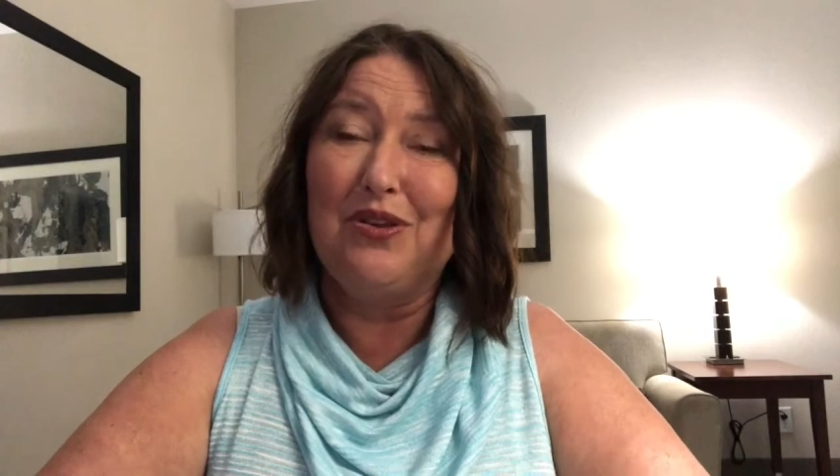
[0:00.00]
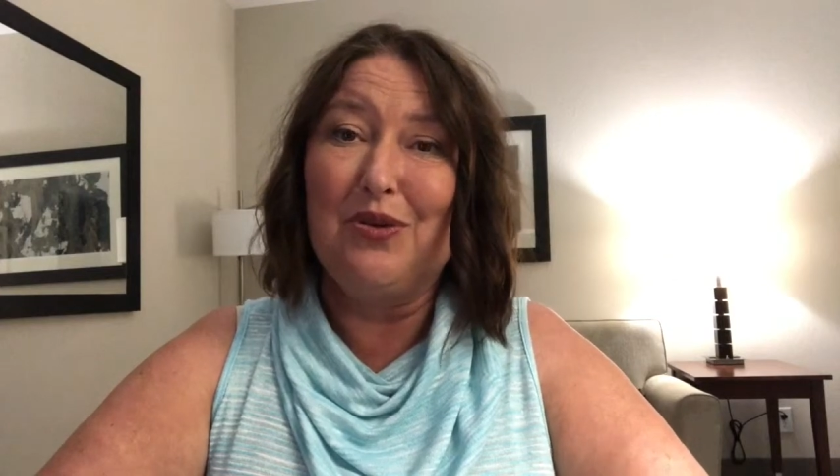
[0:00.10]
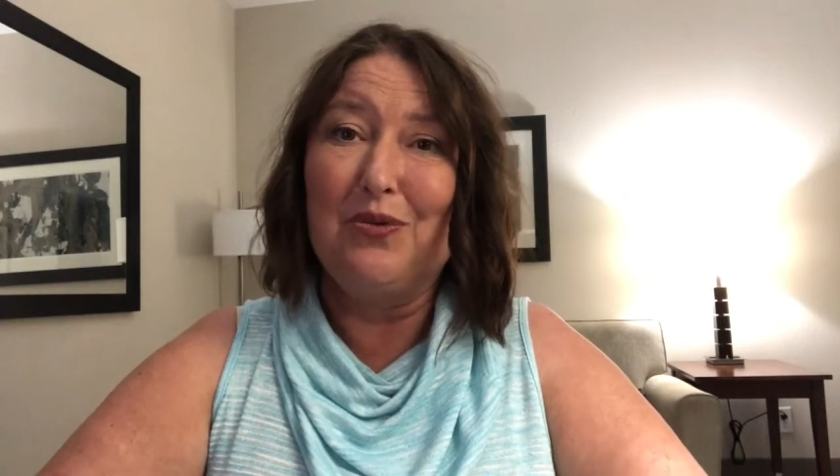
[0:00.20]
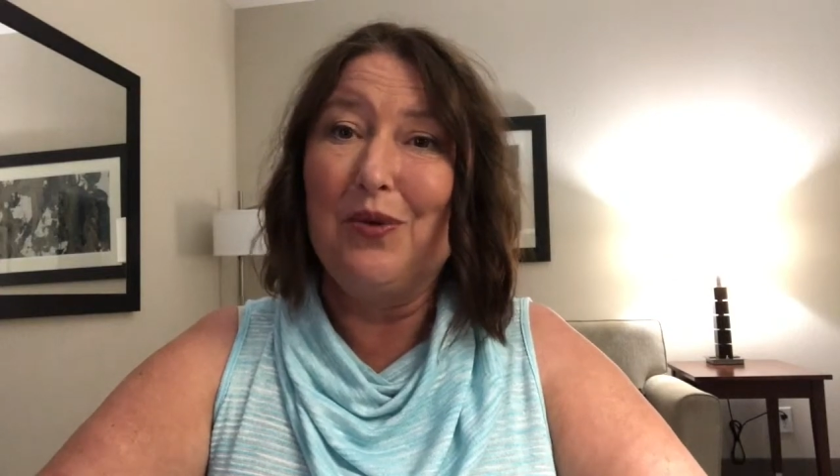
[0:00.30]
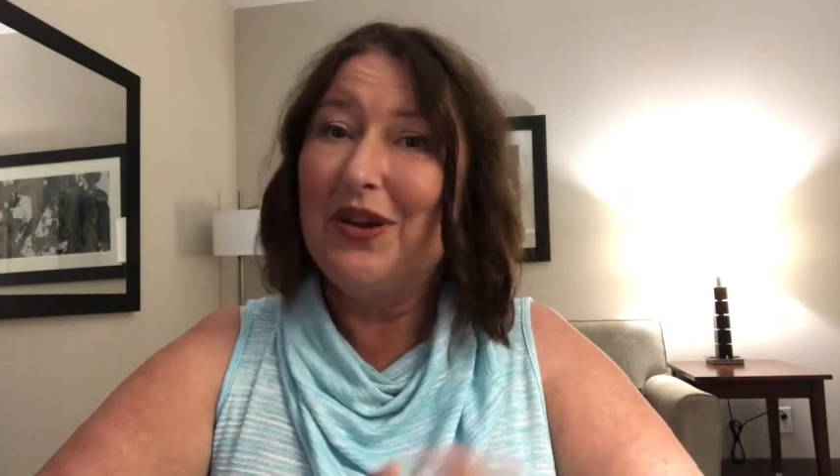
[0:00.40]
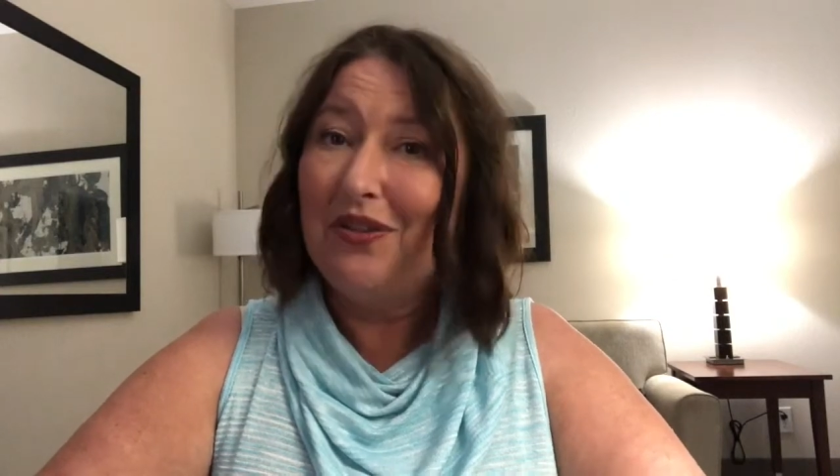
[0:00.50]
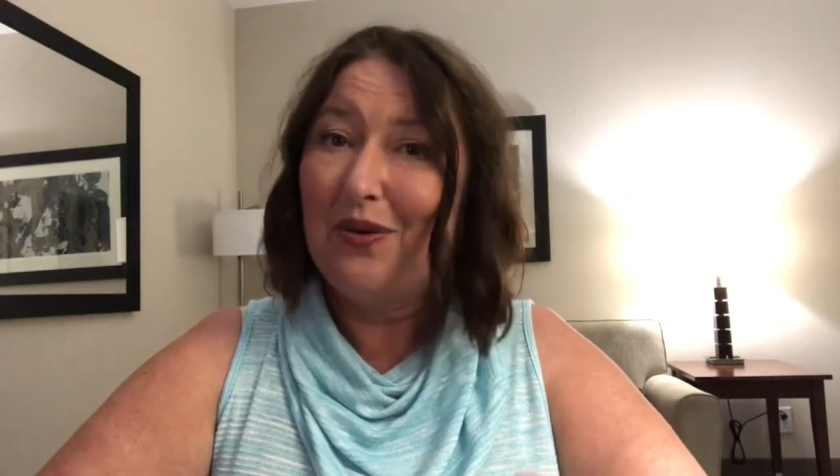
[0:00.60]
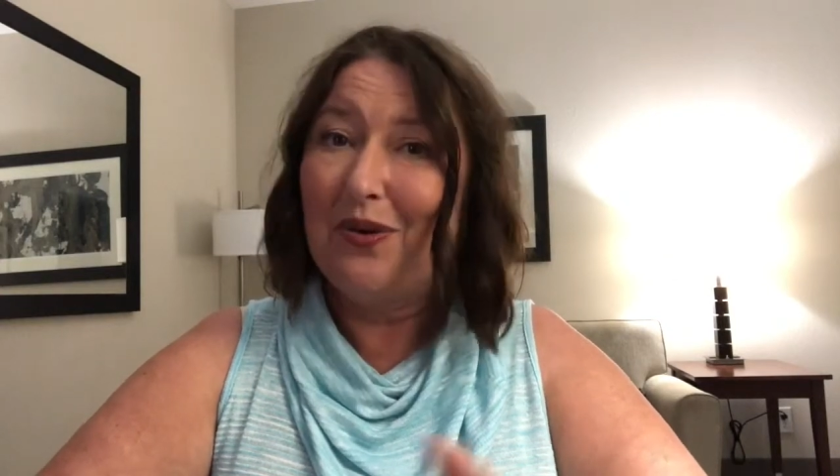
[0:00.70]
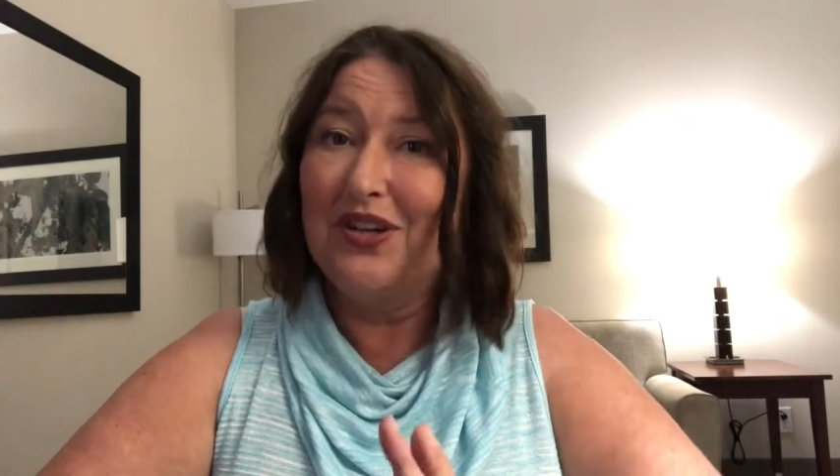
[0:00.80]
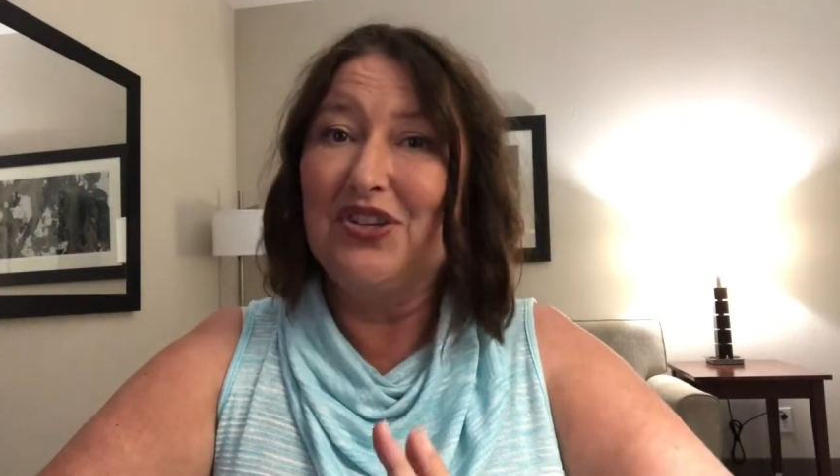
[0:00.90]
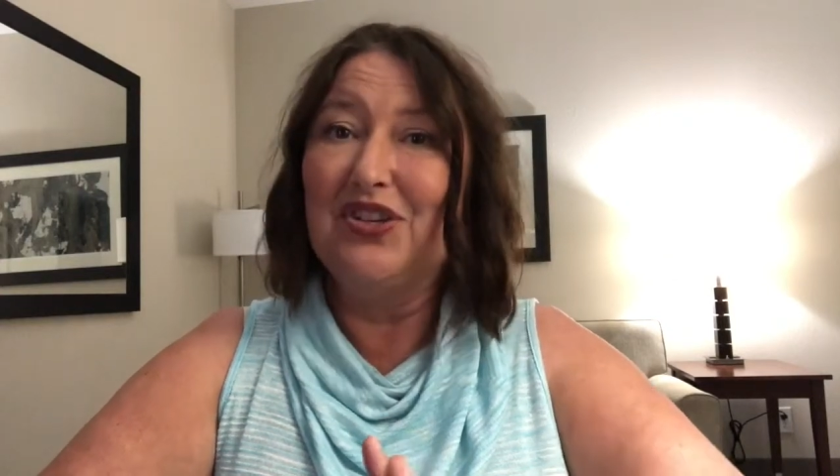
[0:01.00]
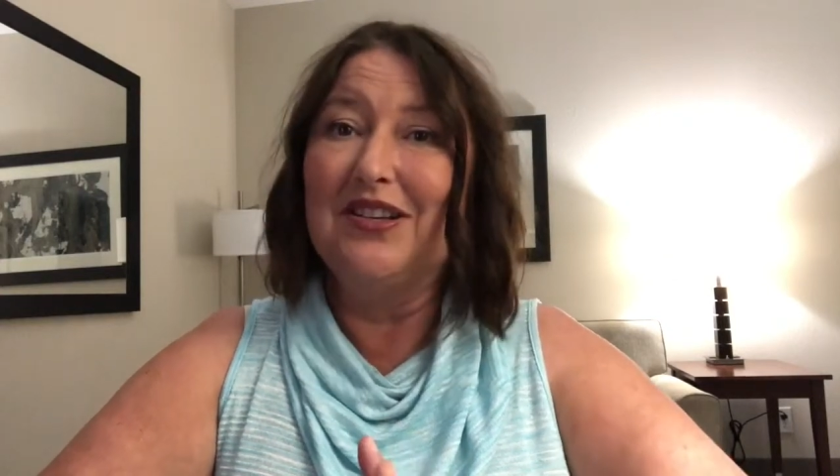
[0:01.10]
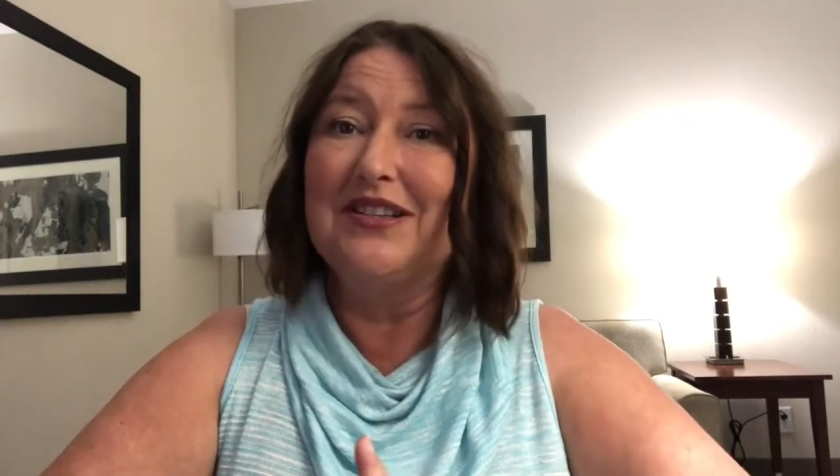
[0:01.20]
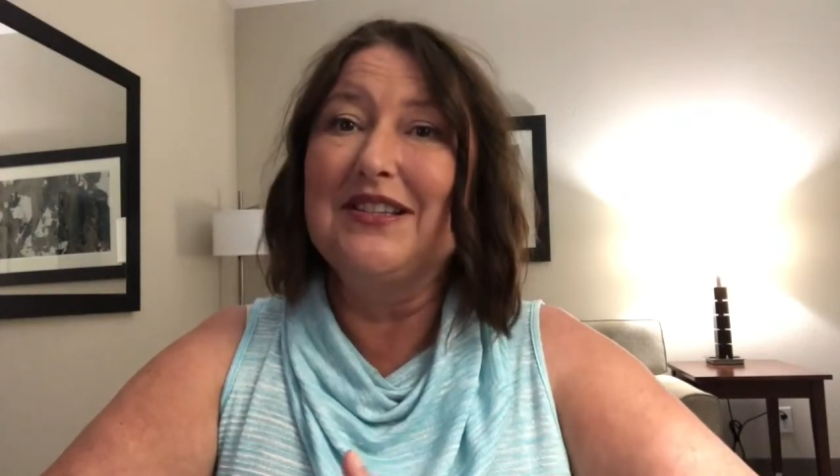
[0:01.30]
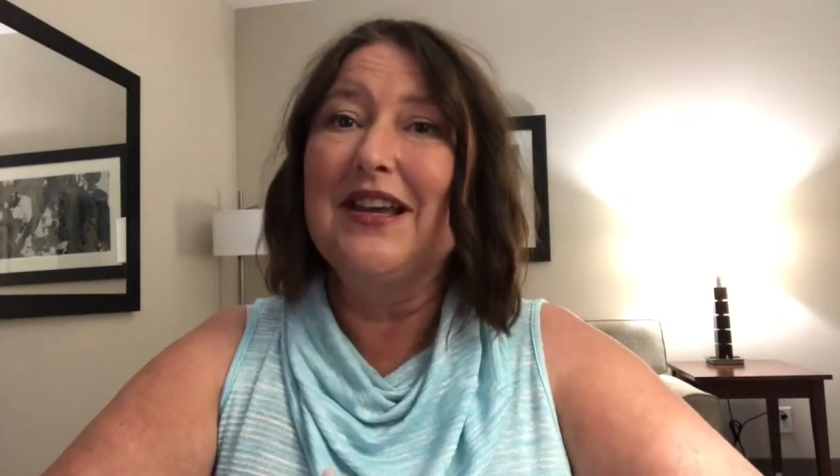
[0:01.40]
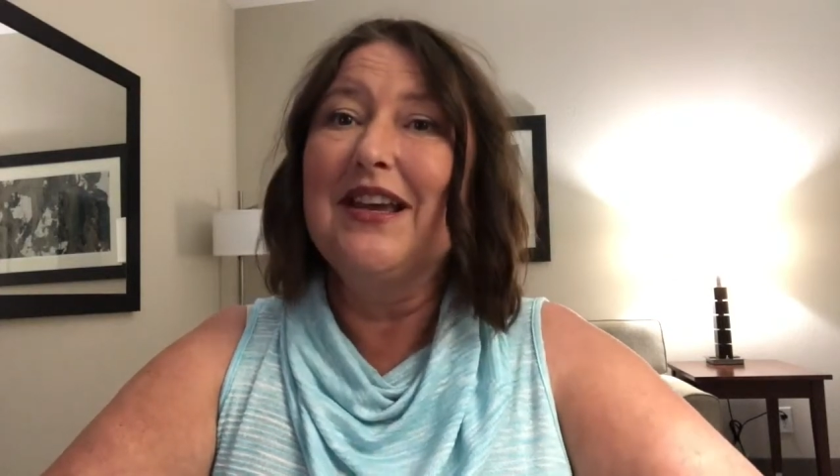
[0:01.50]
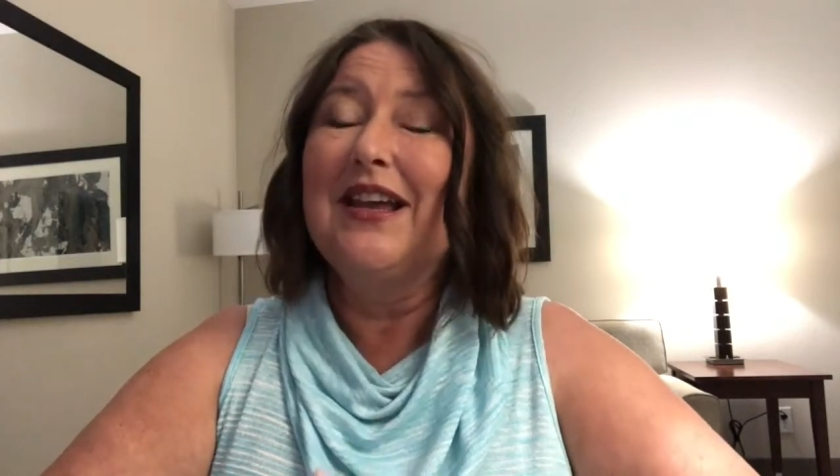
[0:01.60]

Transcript: you one of the questions